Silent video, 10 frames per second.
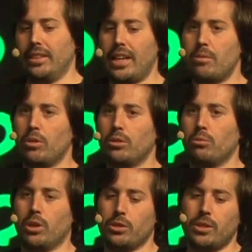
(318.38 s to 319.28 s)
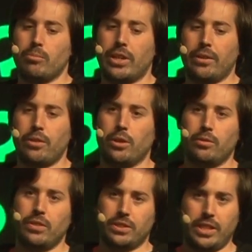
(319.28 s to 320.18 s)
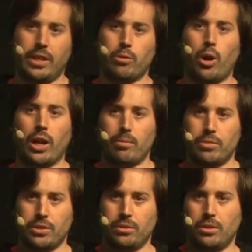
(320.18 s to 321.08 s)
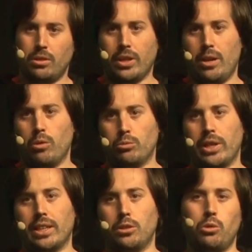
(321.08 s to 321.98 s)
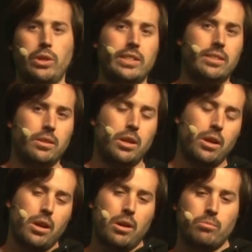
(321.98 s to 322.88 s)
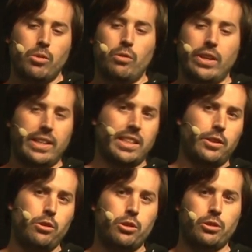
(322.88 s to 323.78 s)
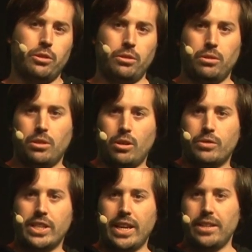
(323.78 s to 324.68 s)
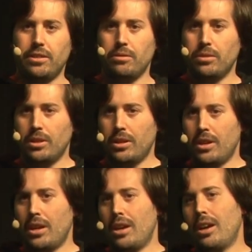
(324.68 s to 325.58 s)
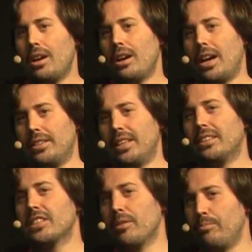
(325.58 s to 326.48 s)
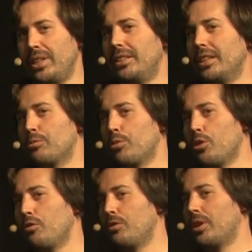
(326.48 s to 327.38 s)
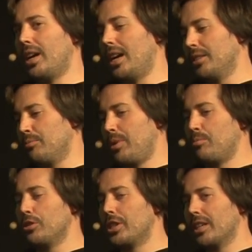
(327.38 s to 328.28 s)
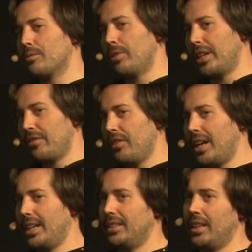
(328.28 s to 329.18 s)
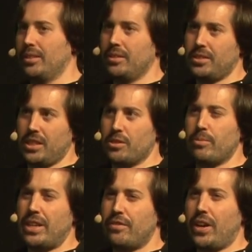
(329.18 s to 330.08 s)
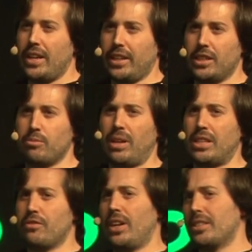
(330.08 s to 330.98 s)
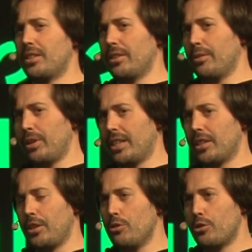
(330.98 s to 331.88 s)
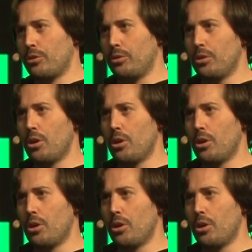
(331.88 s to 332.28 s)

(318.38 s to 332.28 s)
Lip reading: enabled was the birth of ZK rollups, okay? What we can do is move execution of chain and then submit this proof, and people just verify it, and since verifying is much faster than re-execution,